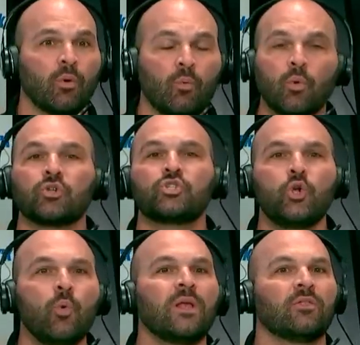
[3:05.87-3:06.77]
We're
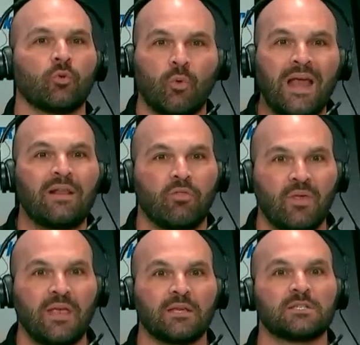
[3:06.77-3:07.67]
doing the right
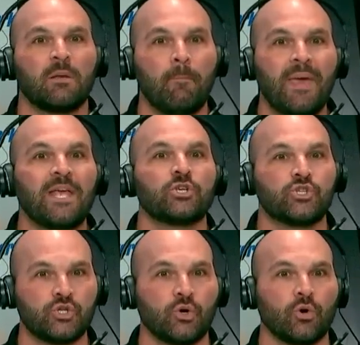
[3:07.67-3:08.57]
things to make
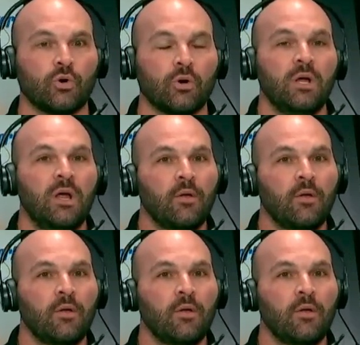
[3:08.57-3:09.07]
sure